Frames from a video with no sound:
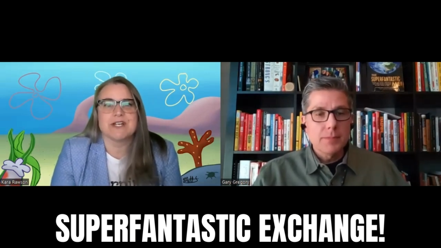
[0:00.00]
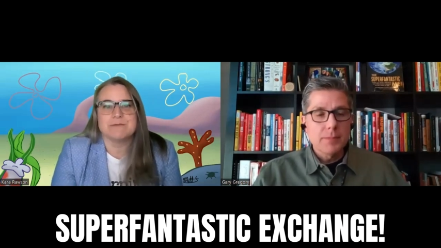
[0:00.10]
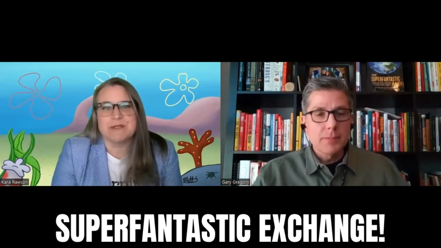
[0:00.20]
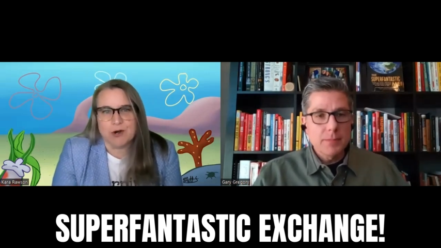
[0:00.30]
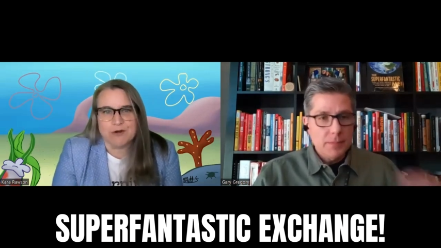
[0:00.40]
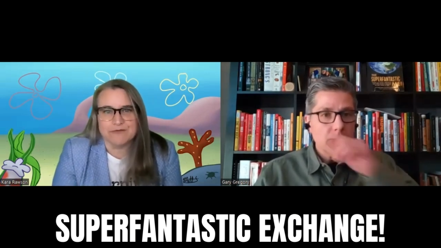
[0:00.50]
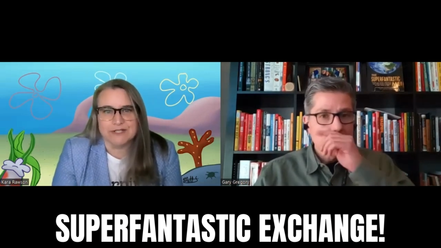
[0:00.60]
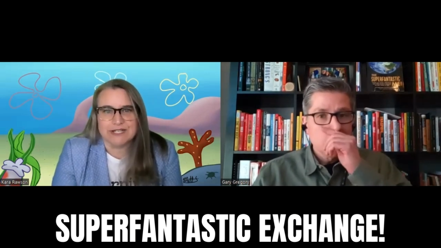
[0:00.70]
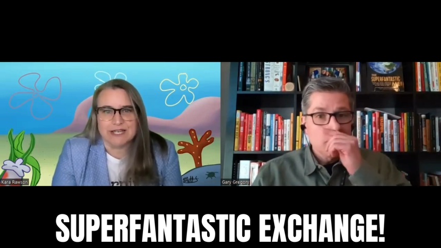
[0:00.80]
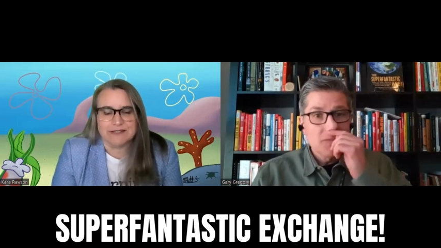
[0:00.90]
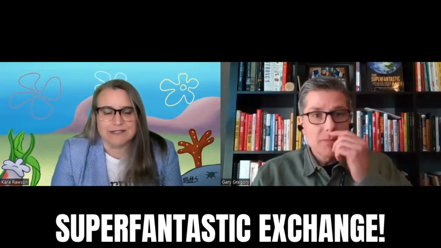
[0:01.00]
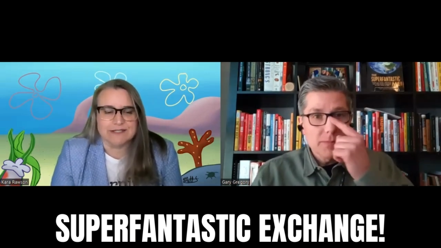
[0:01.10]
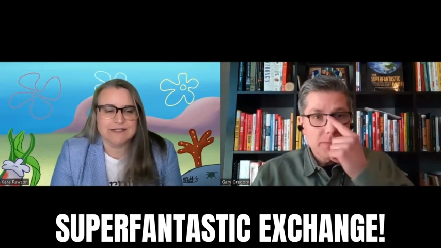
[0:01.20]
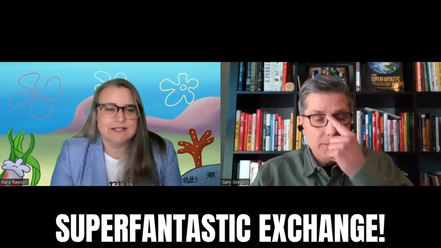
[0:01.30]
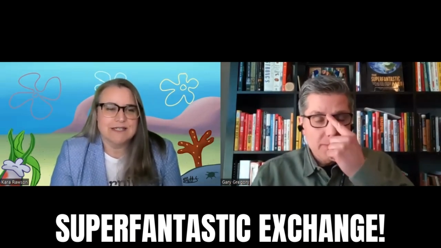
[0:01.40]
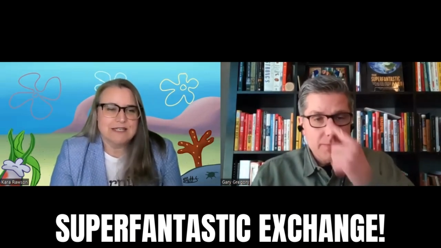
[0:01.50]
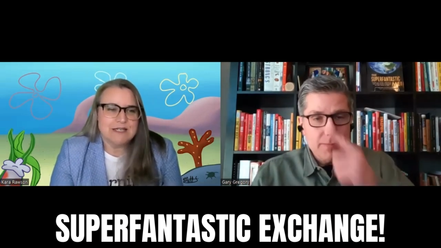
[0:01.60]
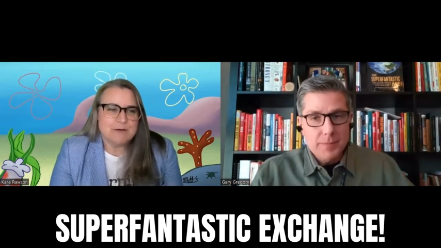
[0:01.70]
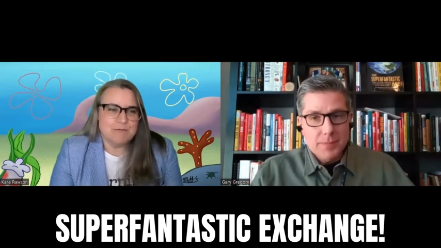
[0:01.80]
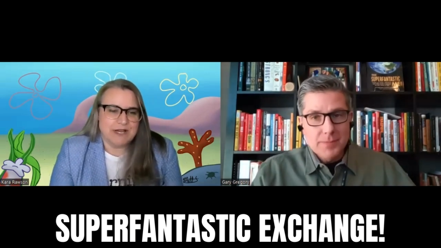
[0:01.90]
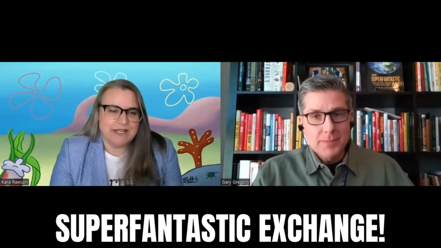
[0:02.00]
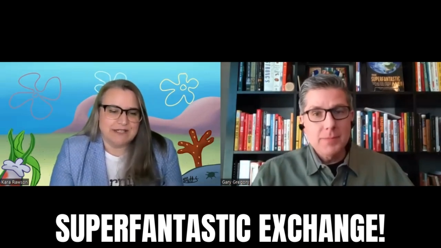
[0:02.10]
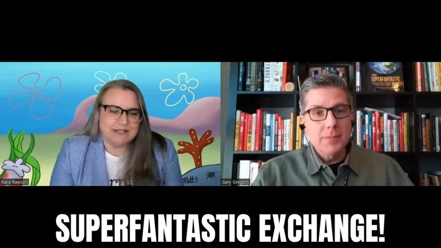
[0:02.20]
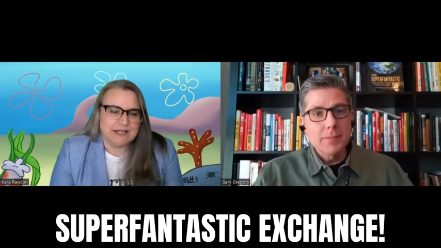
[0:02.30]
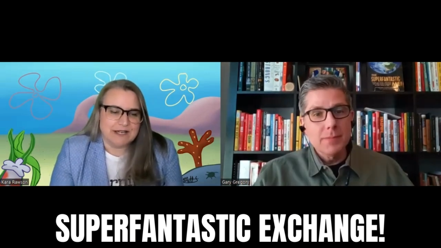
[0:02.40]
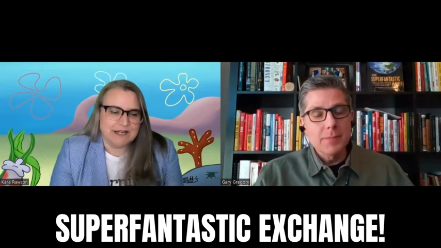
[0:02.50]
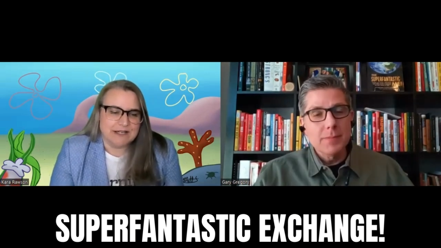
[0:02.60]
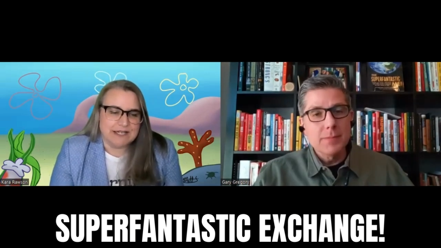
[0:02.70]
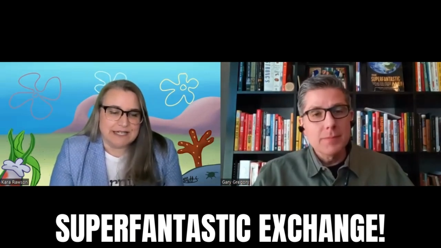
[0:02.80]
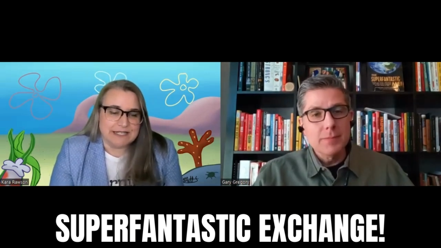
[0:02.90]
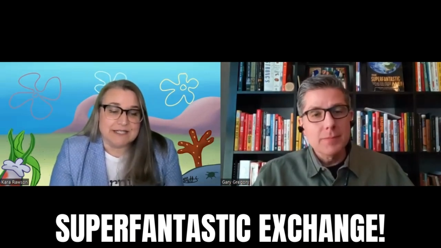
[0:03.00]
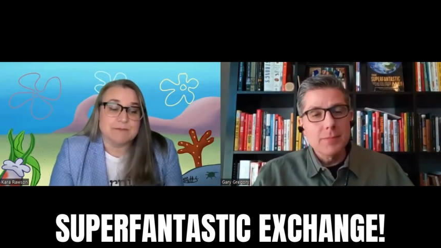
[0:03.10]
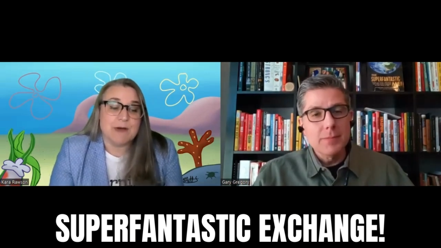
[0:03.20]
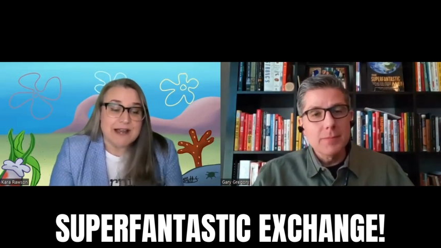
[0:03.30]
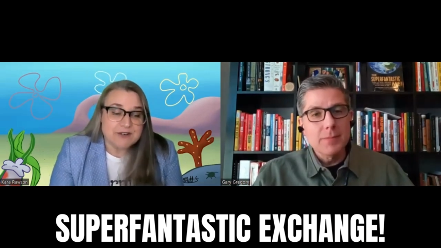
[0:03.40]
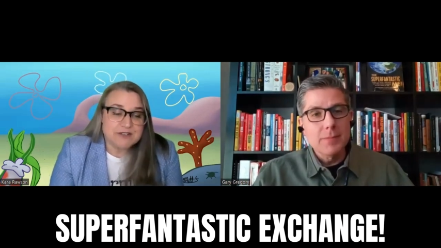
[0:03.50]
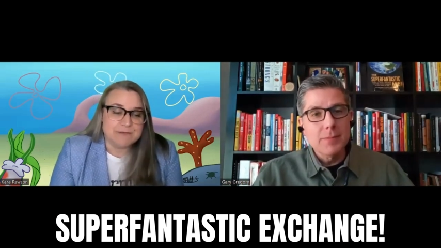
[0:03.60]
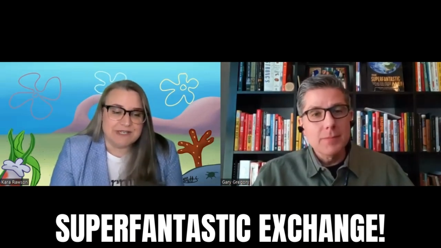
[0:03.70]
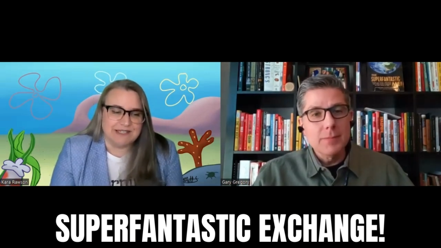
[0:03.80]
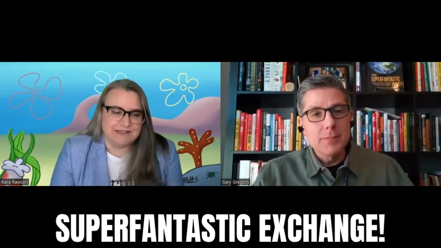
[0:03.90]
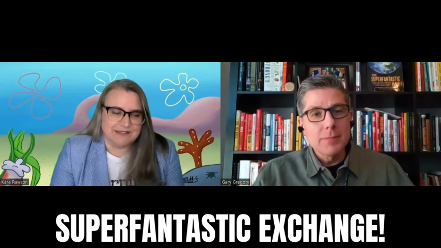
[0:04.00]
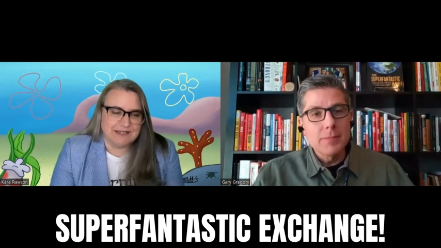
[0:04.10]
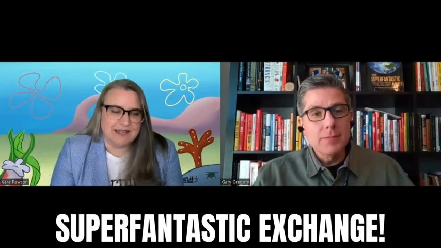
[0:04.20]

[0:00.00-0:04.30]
Speaker 1: ever going to be perfect at this. But uh, it inspires me,